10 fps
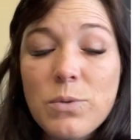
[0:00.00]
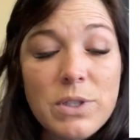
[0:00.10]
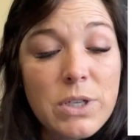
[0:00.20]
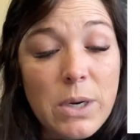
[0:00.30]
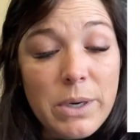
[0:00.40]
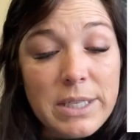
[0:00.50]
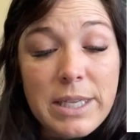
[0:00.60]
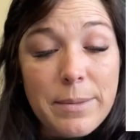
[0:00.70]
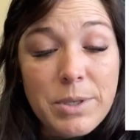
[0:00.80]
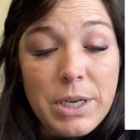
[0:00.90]
was no
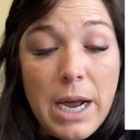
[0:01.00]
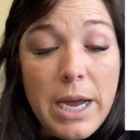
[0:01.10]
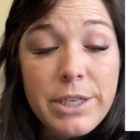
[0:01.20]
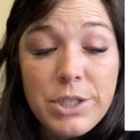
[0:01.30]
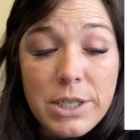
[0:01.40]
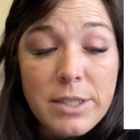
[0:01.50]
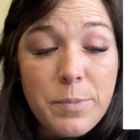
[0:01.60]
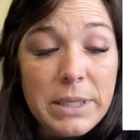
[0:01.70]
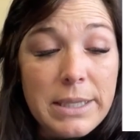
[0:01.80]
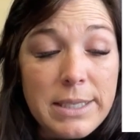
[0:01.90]
exception i just
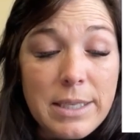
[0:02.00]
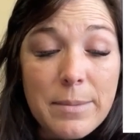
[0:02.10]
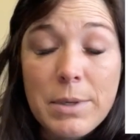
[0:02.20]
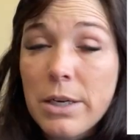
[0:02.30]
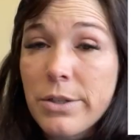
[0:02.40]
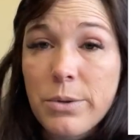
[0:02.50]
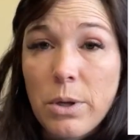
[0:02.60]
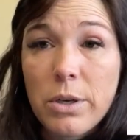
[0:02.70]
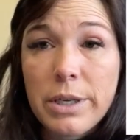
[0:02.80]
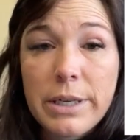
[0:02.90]
picked these up not too
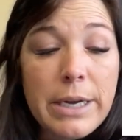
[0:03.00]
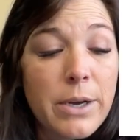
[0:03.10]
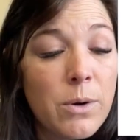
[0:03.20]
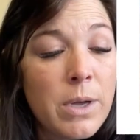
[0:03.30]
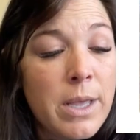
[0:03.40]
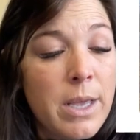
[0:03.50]
long ago